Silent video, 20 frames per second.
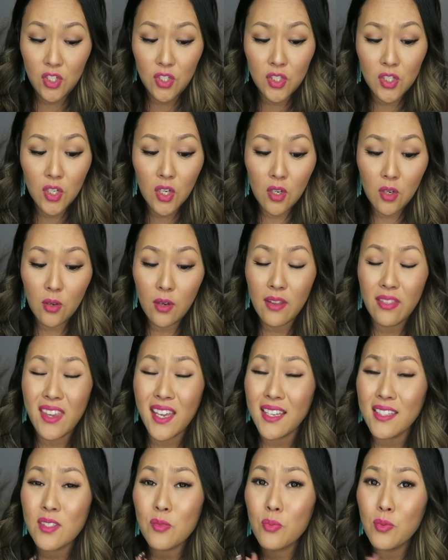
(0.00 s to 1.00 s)
So
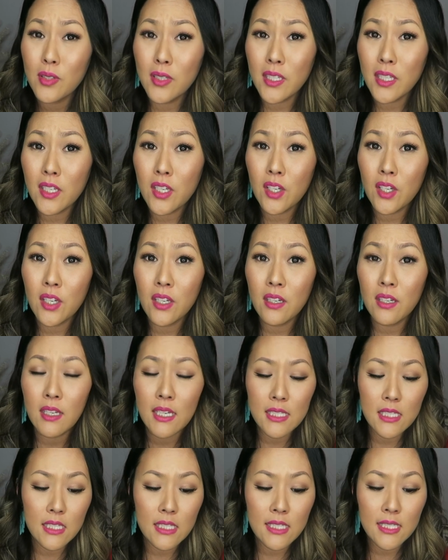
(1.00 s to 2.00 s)
that's really good
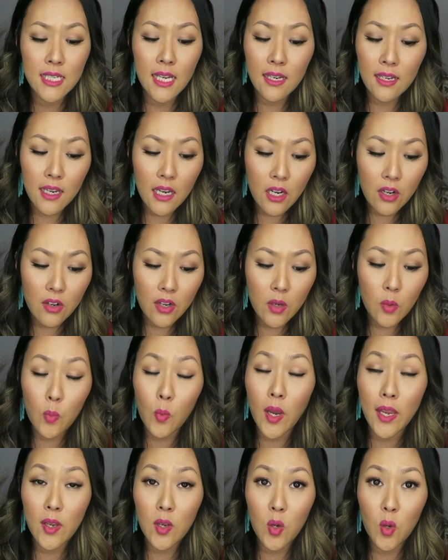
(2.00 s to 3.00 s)
because it's 10 karat
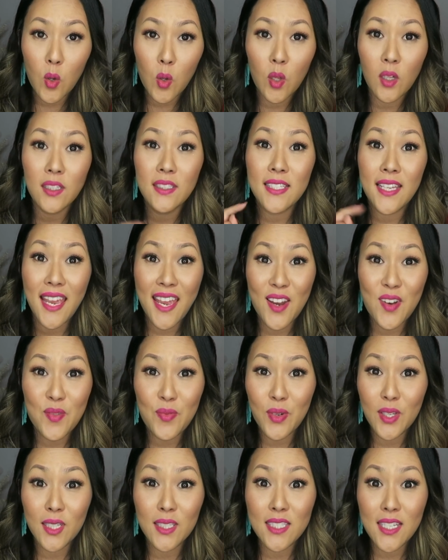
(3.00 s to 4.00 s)
white gold and
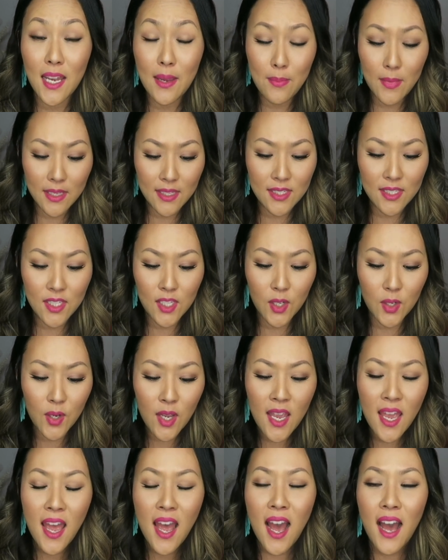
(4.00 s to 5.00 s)
real diamonds. So
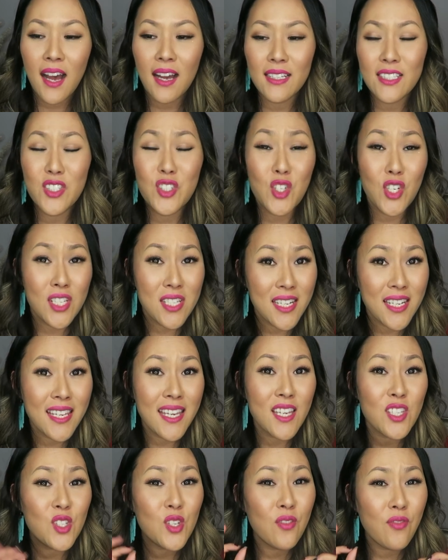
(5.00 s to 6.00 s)
just in
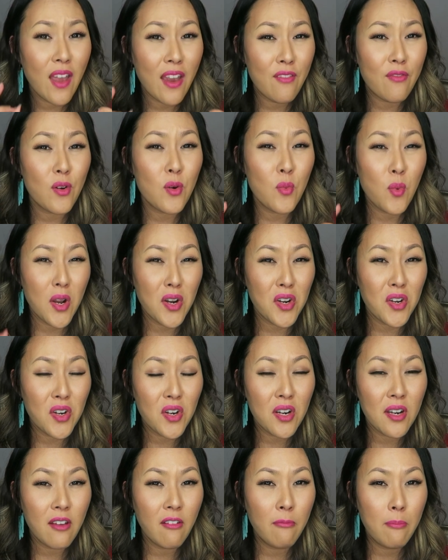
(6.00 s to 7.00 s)
case you've ever
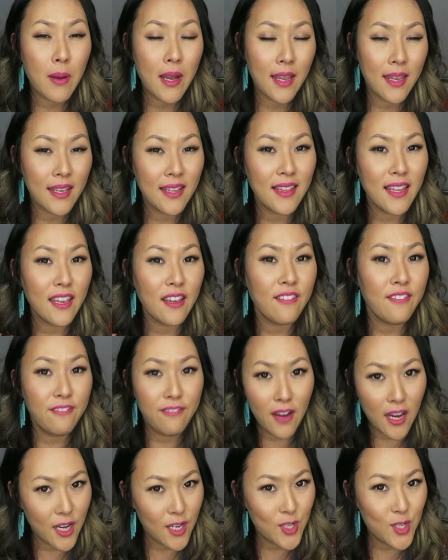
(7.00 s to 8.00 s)
wondered of buying like
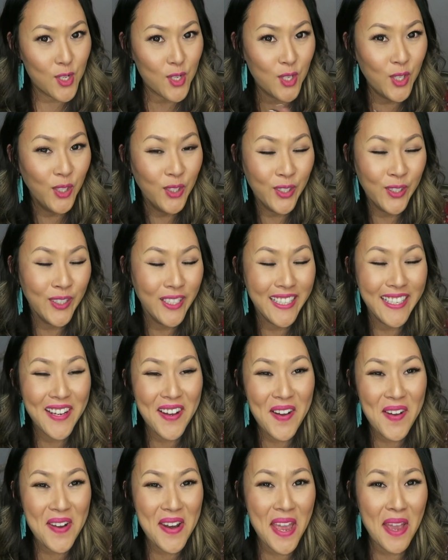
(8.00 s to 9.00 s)
fine jewelry
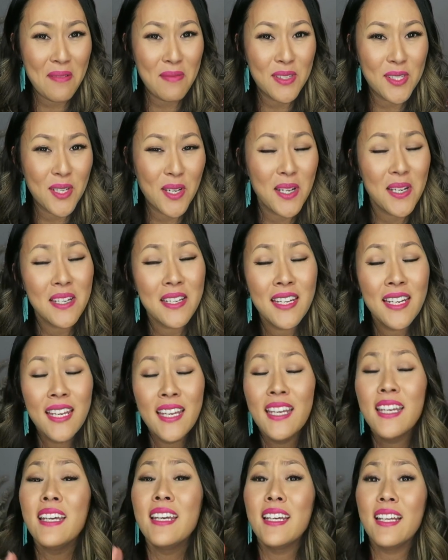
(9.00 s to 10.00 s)
on Amazon,
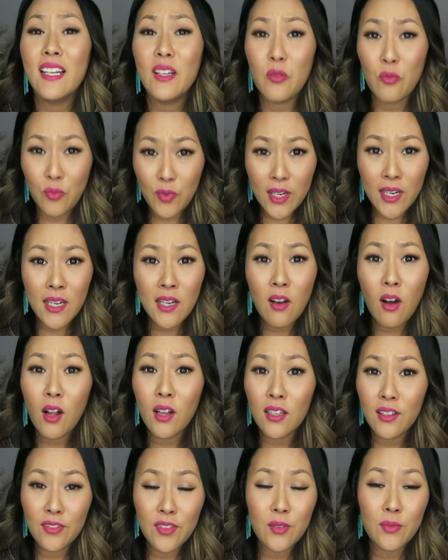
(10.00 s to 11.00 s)
read
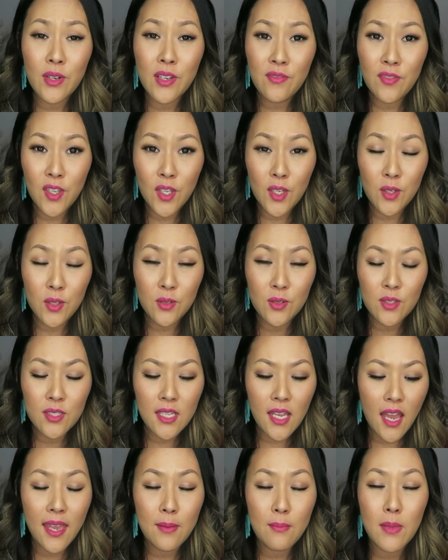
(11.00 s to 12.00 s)
all of the reviews
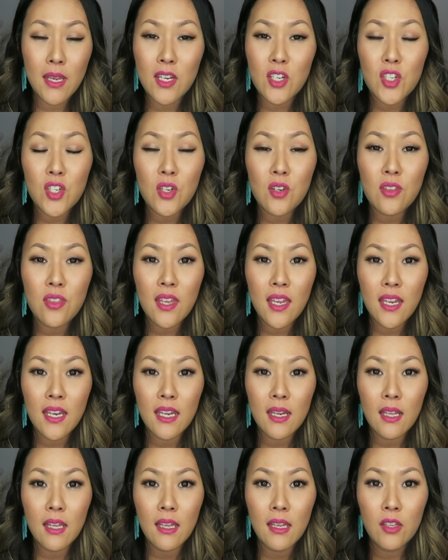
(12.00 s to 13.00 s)
and make sure that
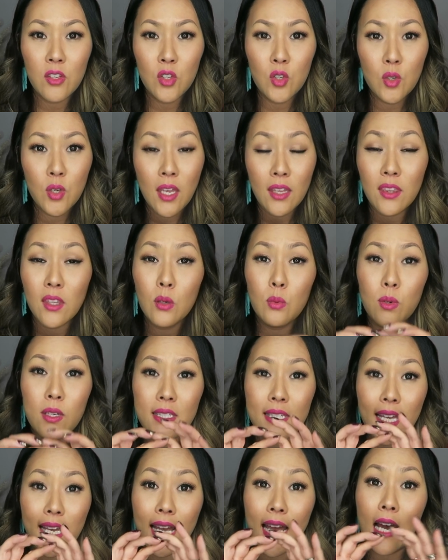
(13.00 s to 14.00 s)
you get the
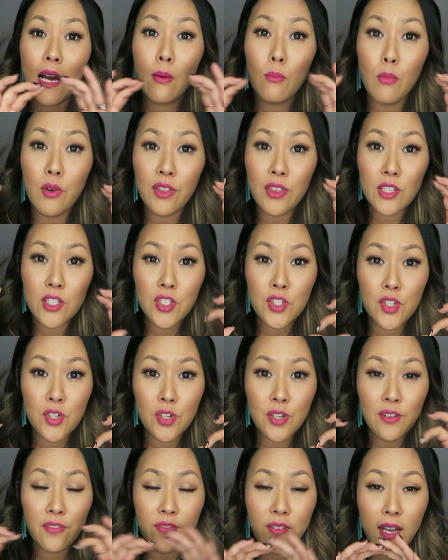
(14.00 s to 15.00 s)
ones that come with a
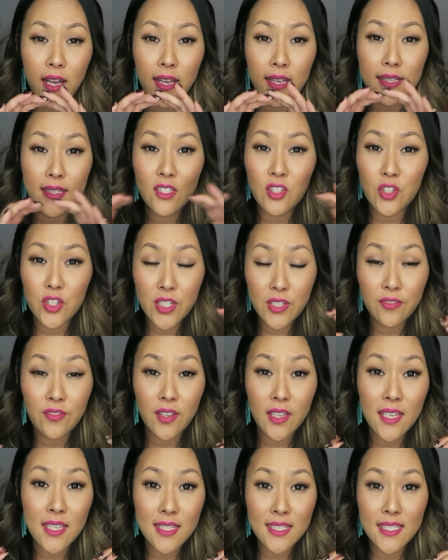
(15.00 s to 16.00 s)
certified
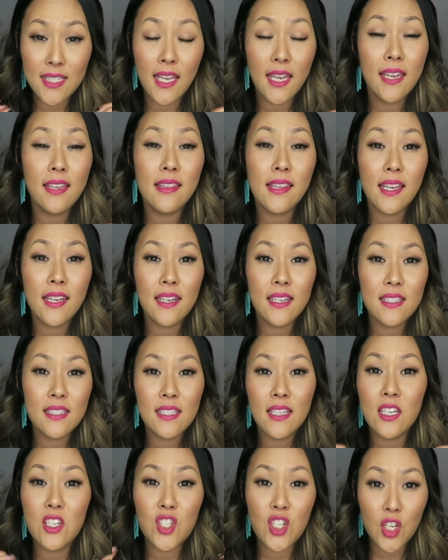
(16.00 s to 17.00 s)
certificate saying that
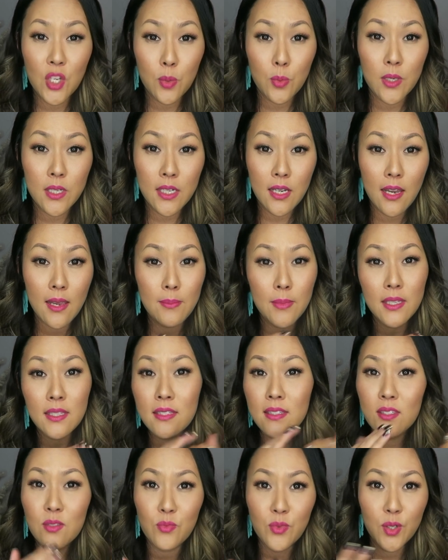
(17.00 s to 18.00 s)
it's like genuine
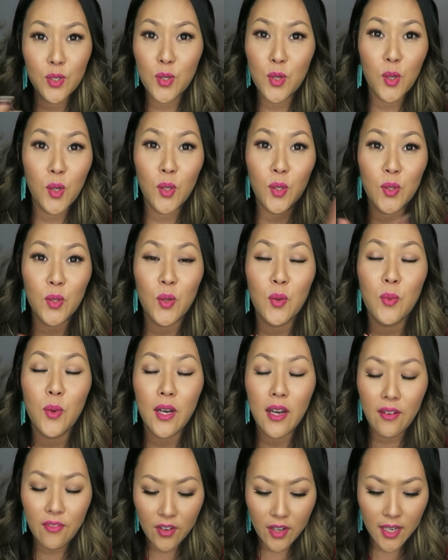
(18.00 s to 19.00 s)
diamonds, real gold, or
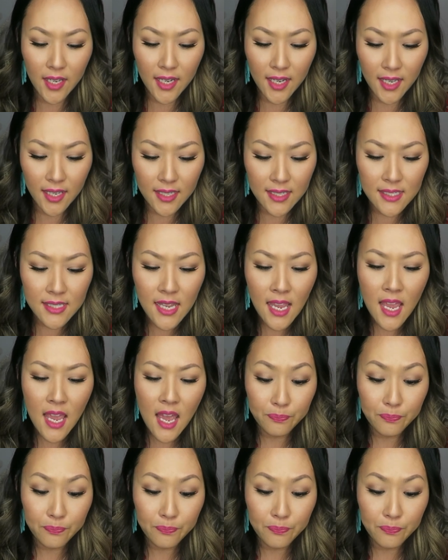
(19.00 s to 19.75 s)
whatever it is.